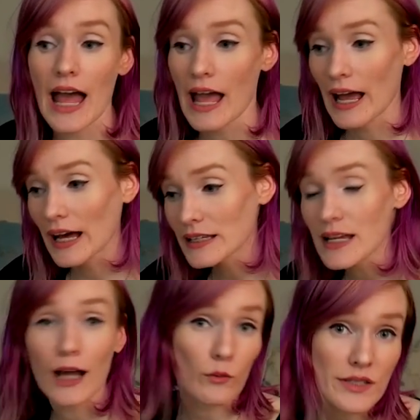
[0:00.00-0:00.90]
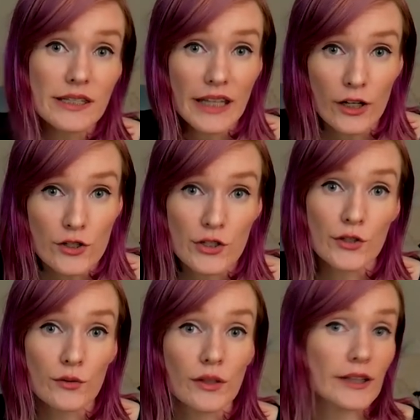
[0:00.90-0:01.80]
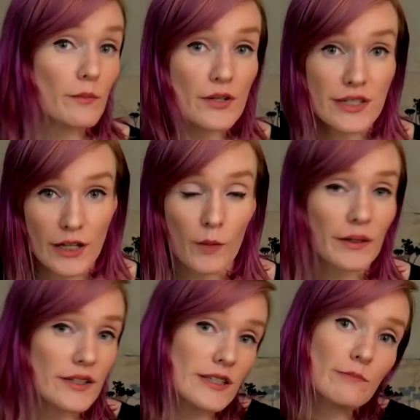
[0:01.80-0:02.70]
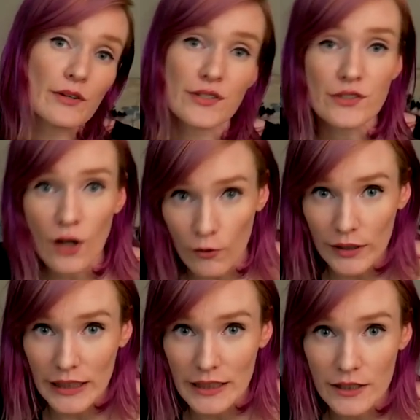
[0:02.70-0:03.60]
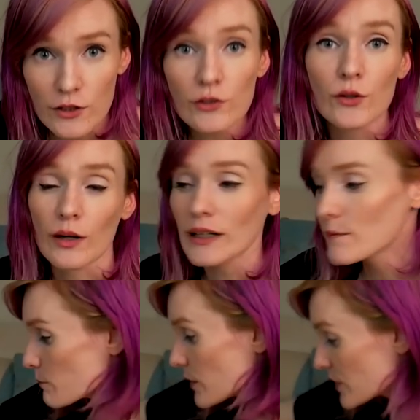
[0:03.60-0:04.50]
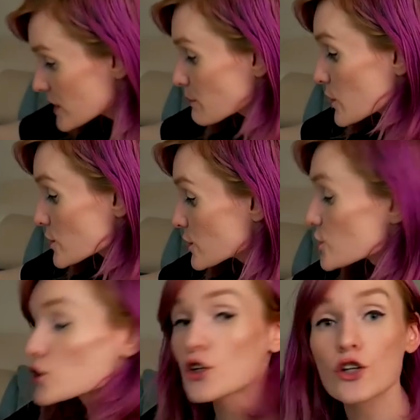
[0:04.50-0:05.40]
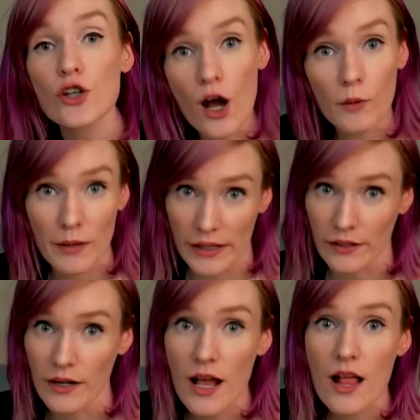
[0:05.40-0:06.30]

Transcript: And I wasn't there to let the person know, because this person's already in New York. But this person should know better.